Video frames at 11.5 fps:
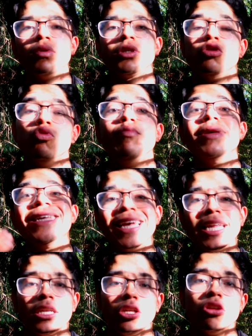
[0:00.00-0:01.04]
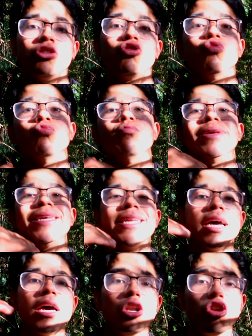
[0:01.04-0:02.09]
to begin, you know, to begin
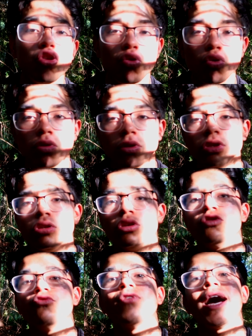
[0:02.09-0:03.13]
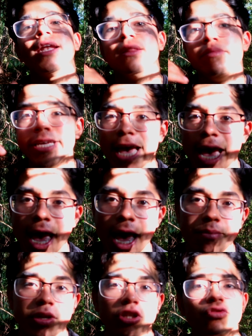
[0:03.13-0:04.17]
anew, you know, to finally be
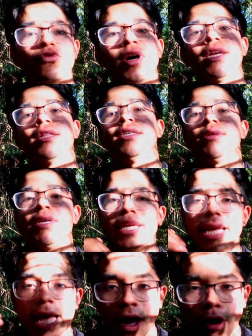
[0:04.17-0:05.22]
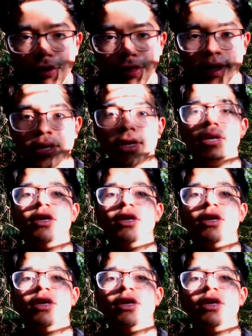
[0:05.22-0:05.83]
happy, to finally get healthy,